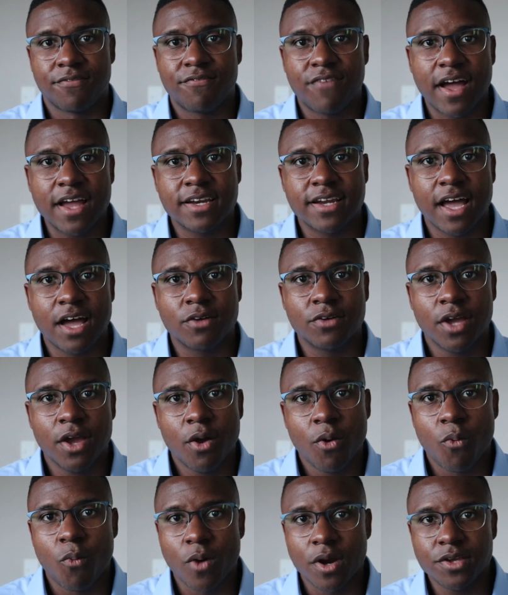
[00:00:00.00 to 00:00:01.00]
find out
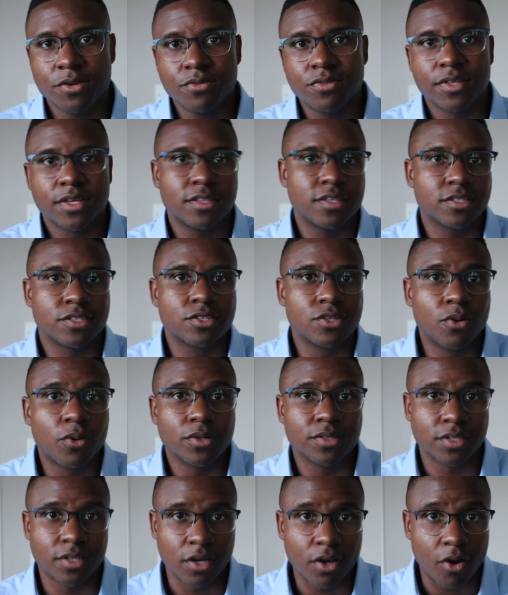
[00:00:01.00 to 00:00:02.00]
where you think this is
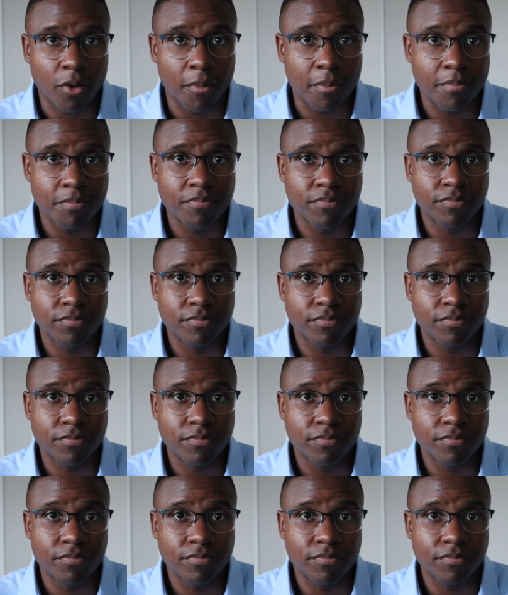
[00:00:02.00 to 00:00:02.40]
going to go.